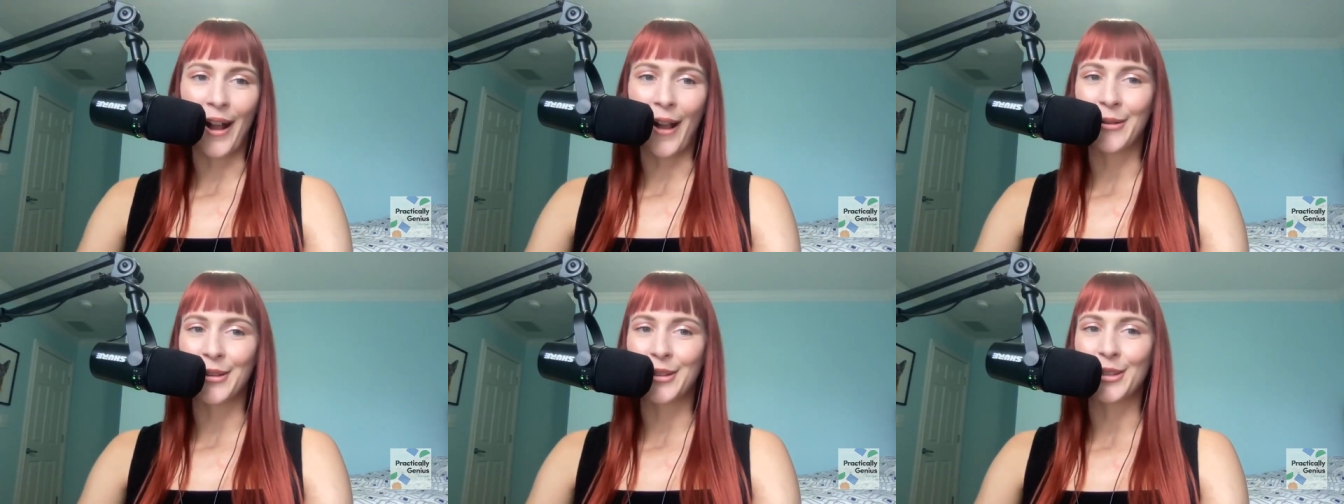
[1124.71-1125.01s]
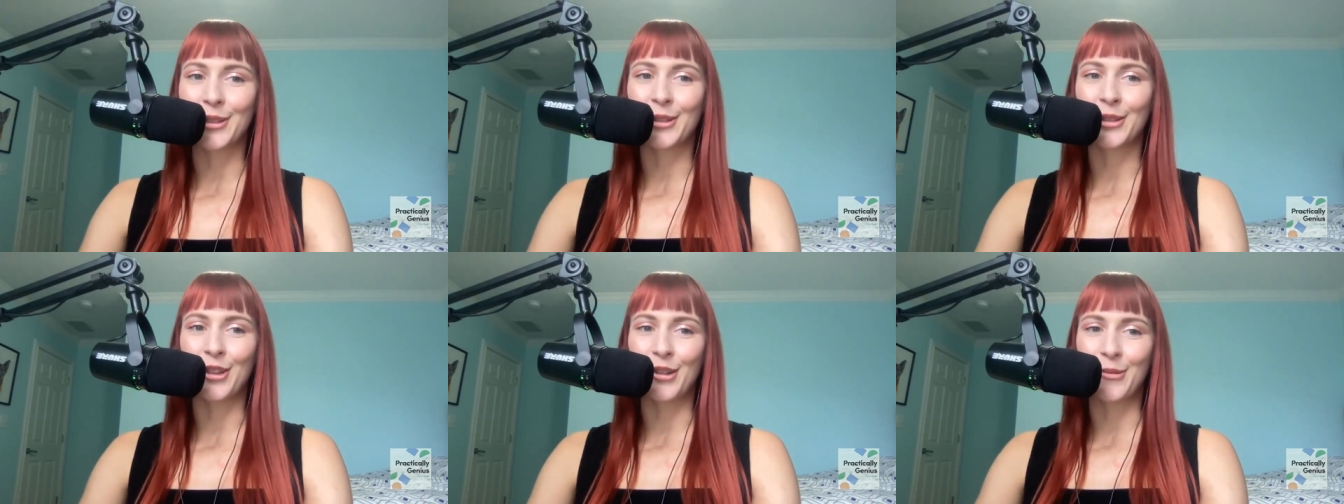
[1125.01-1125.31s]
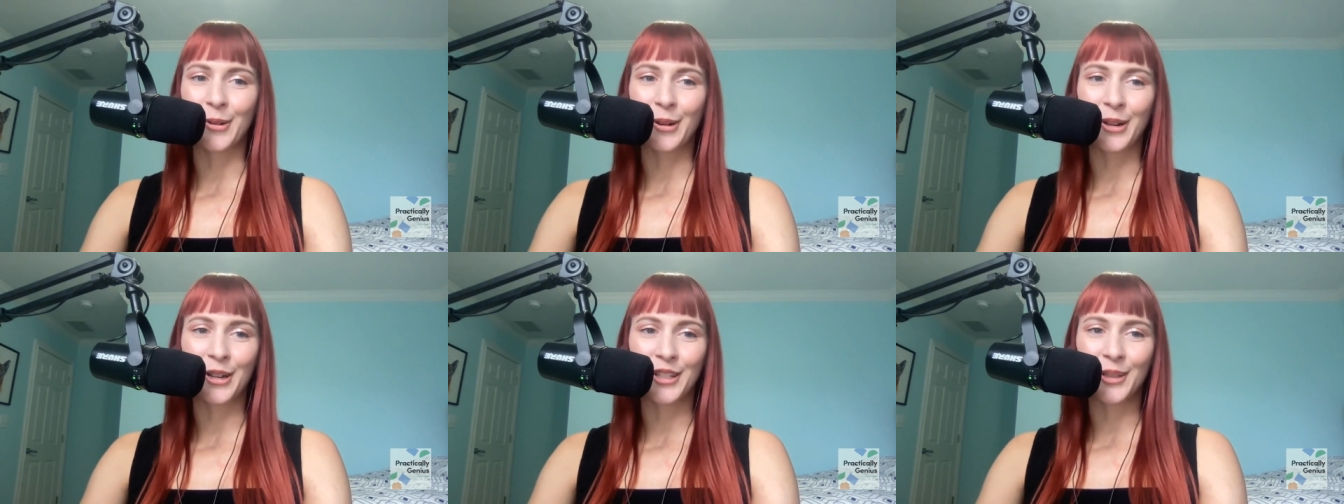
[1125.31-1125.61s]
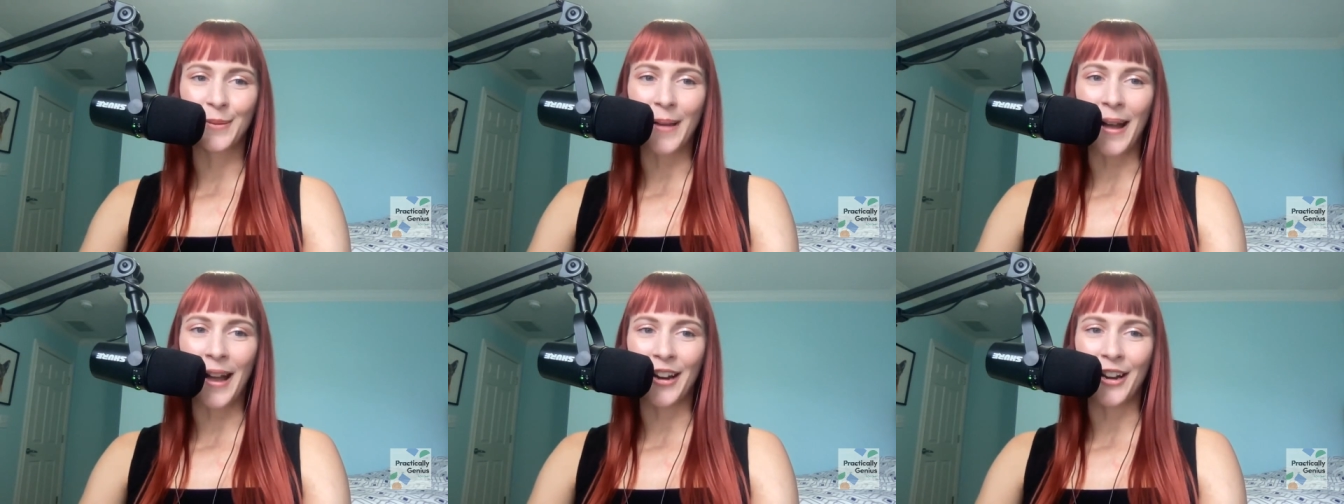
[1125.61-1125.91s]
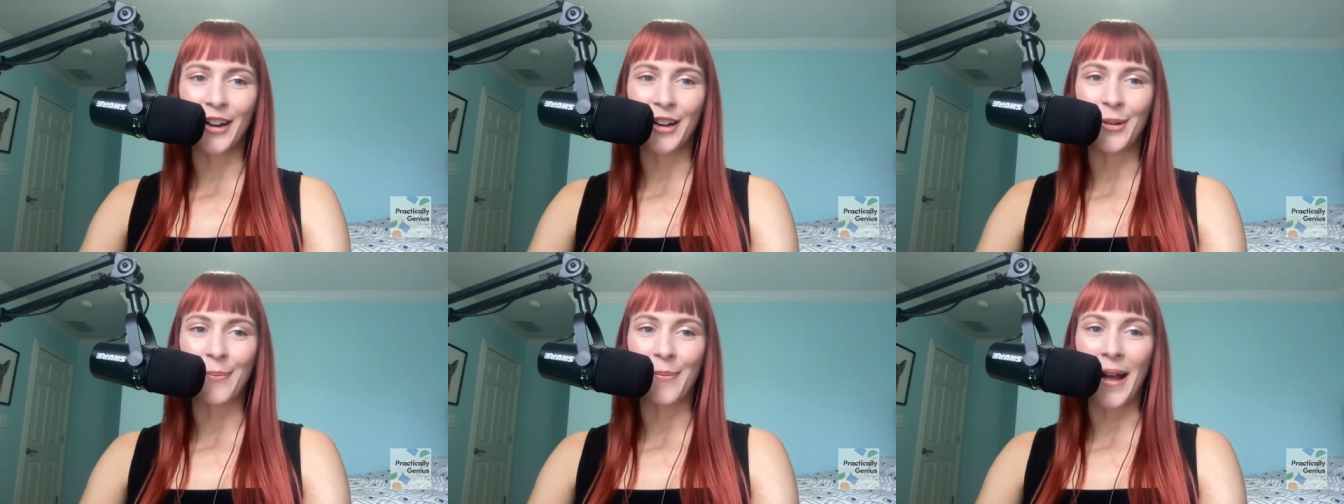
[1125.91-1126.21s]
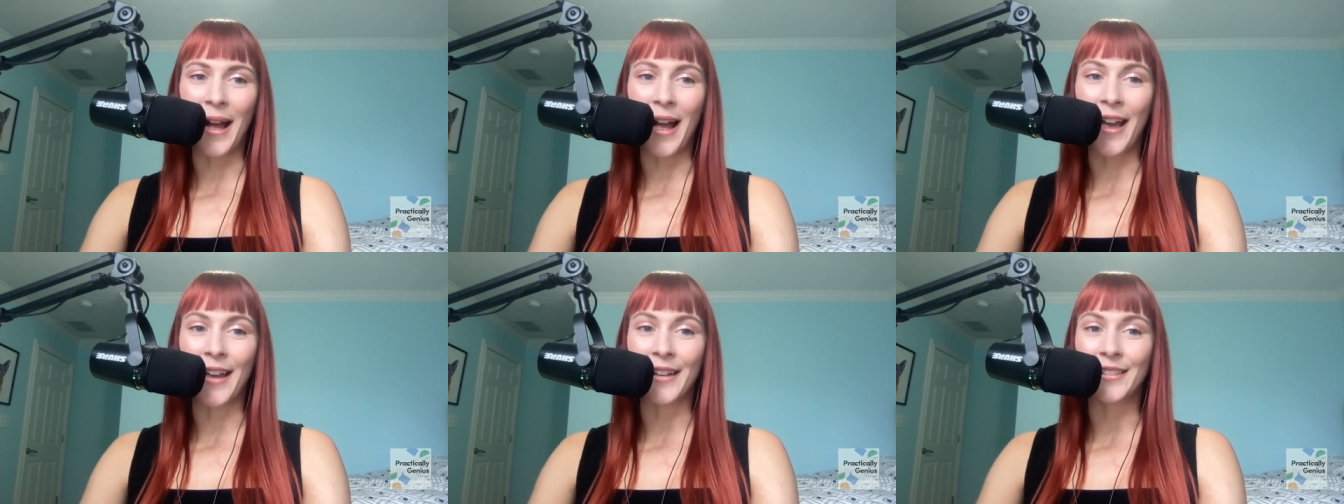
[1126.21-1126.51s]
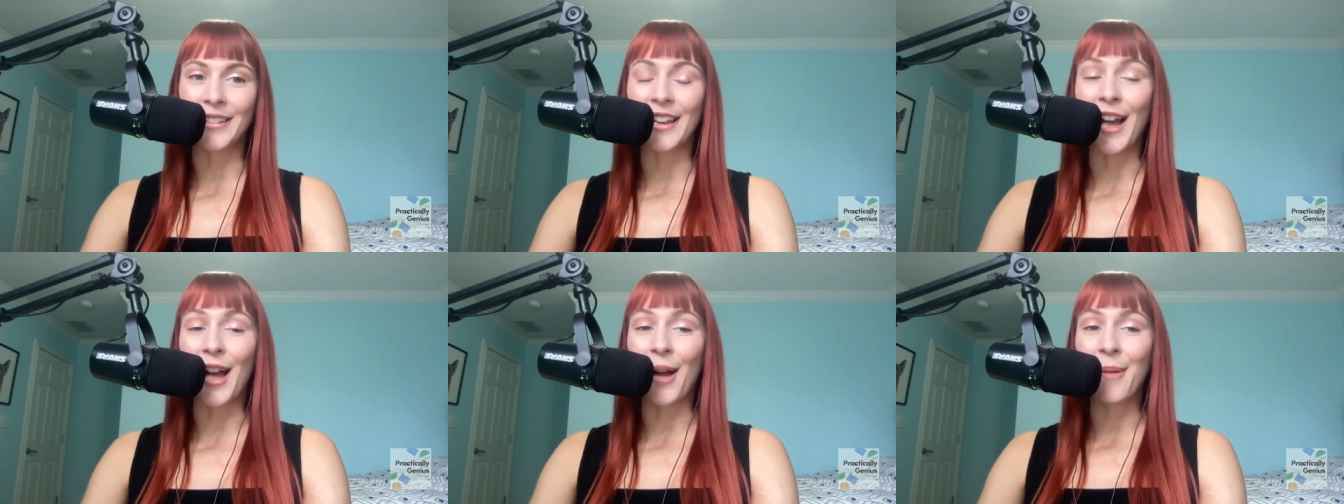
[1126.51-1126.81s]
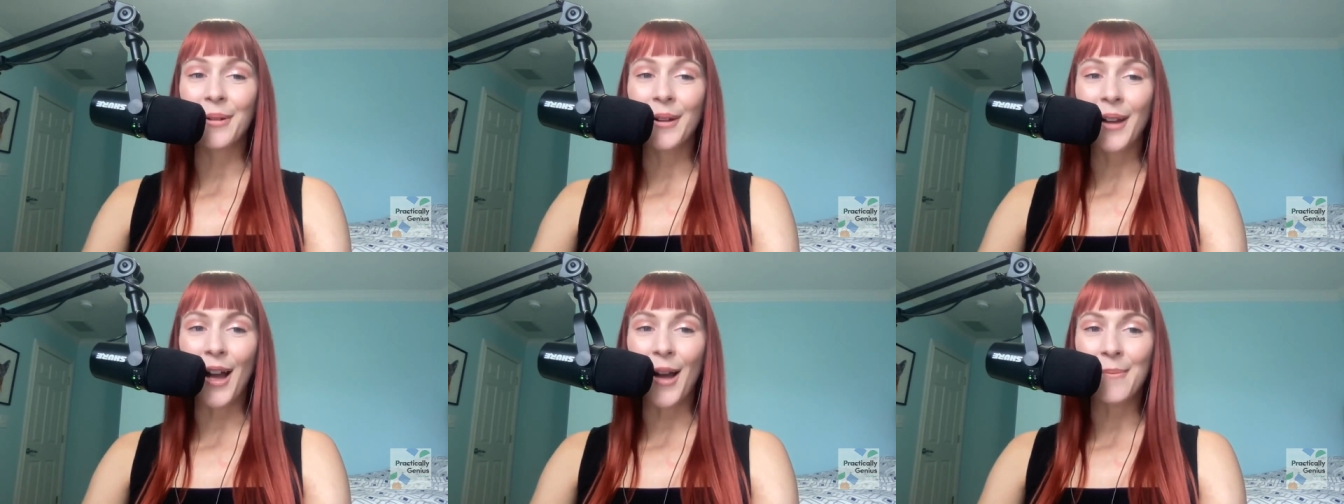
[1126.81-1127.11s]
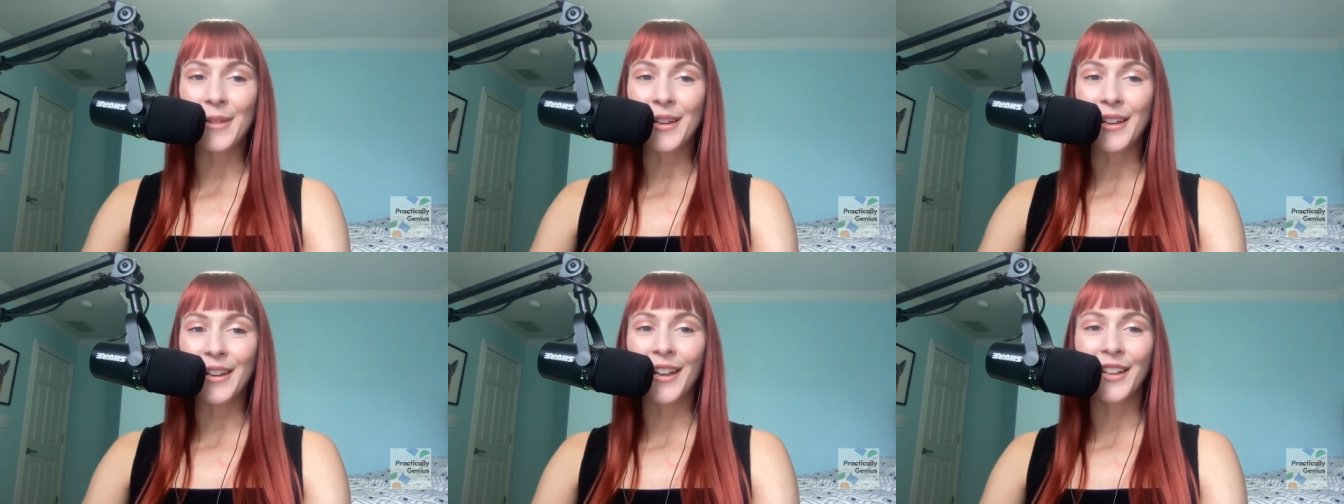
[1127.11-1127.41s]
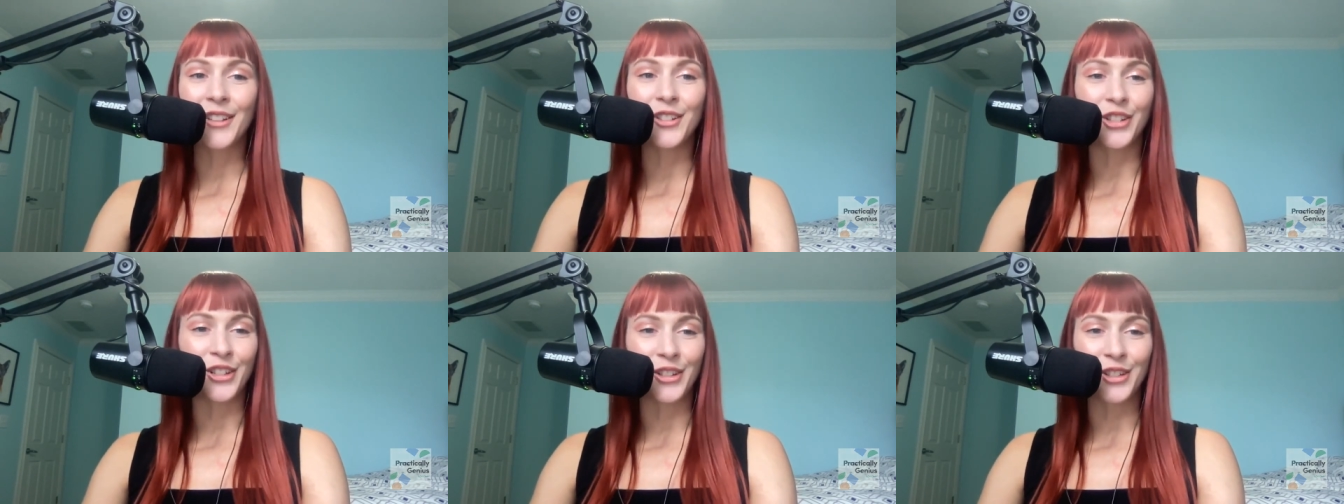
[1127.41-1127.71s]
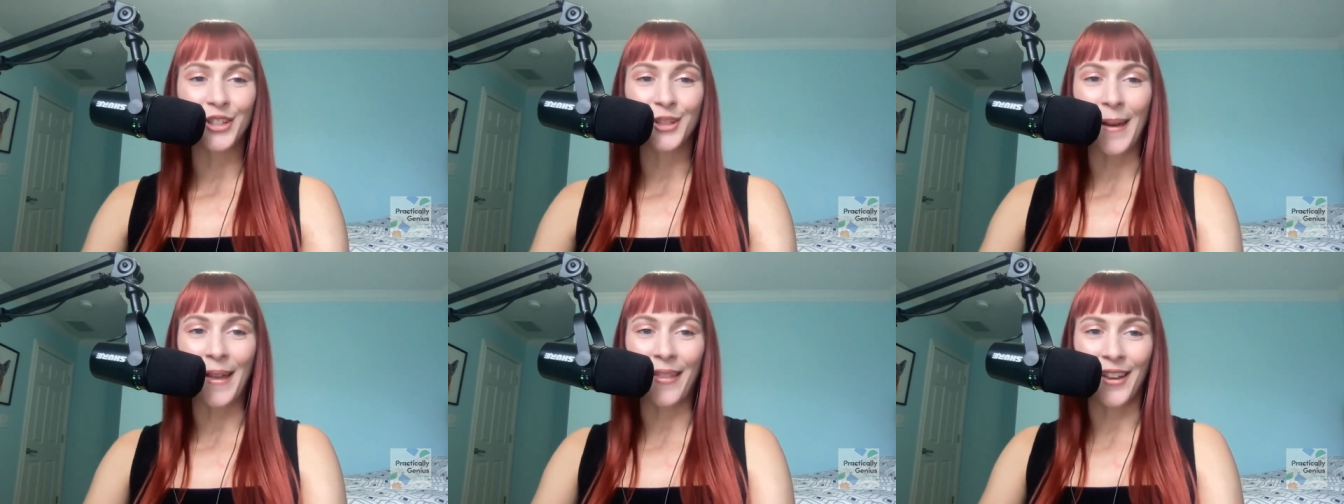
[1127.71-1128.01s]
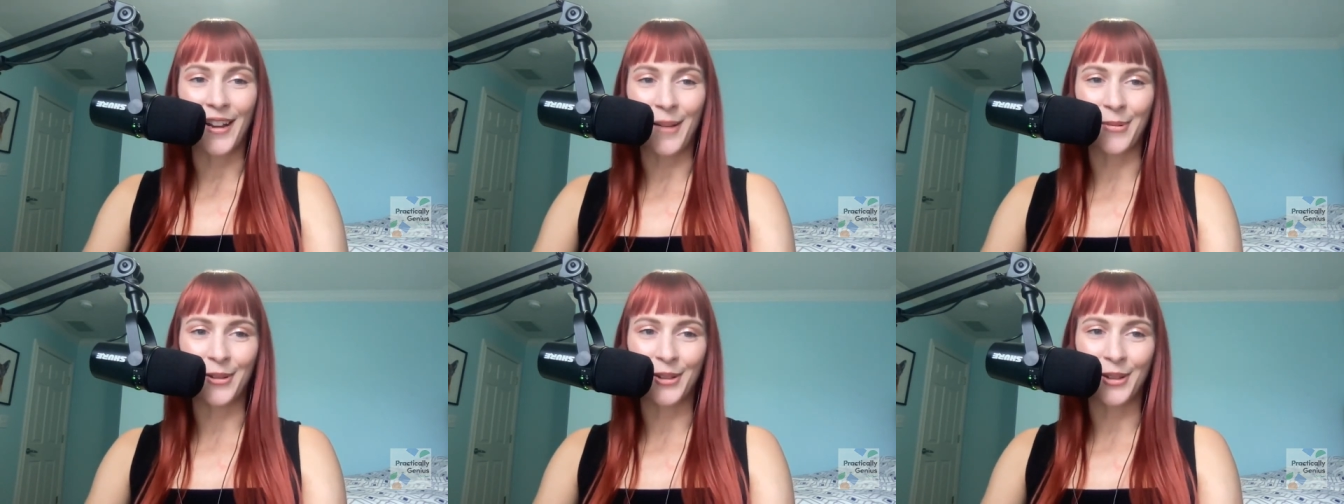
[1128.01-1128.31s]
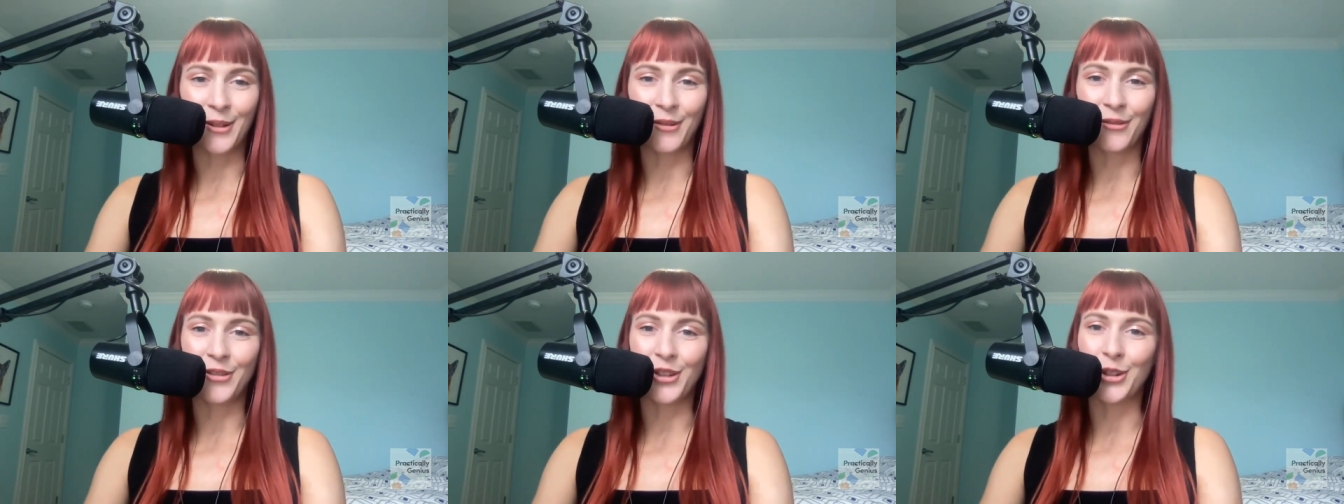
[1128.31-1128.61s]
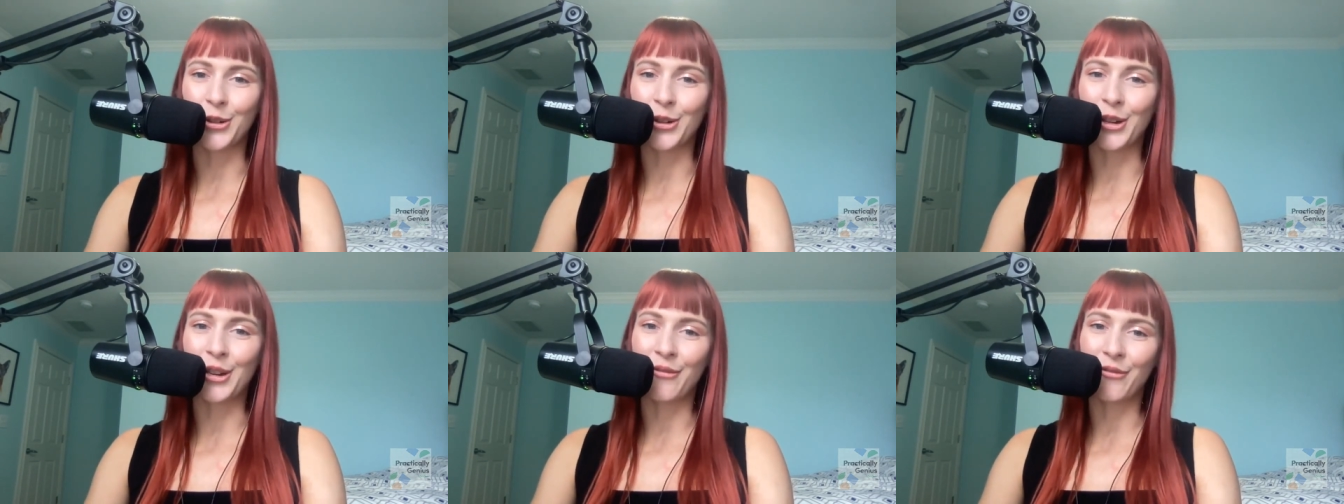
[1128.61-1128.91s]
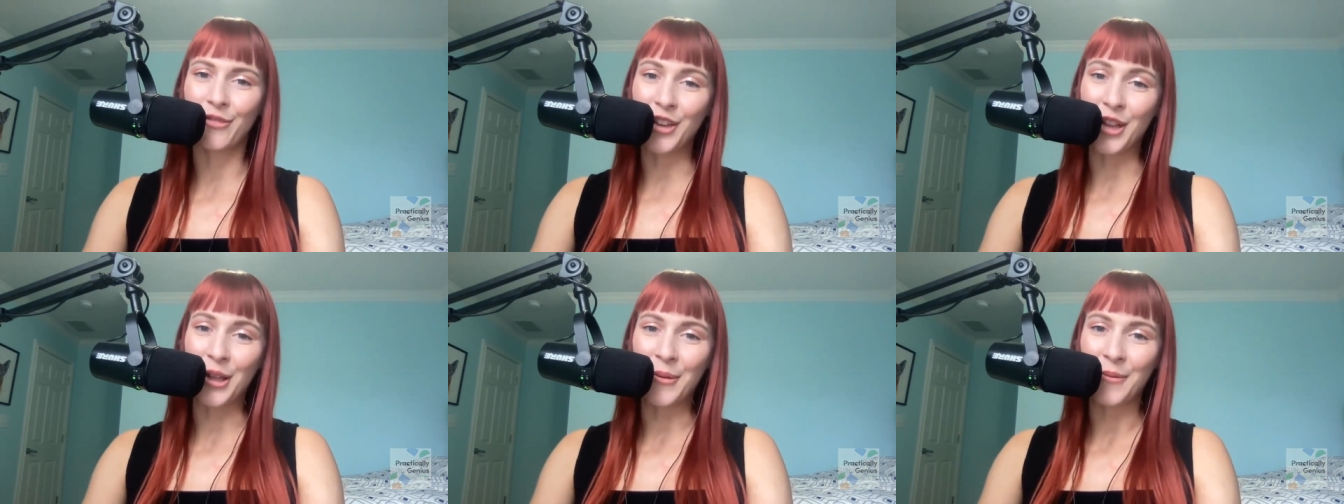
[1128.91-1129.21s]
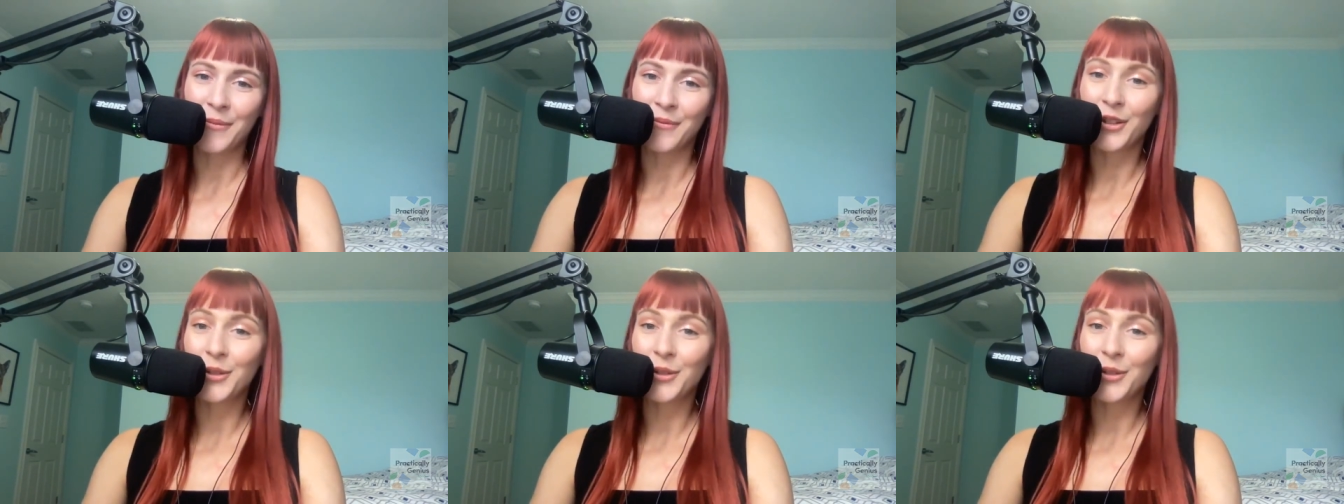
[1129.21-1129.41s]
I was super inspired by the upcoming Genius Spotlight episode featuring Phil,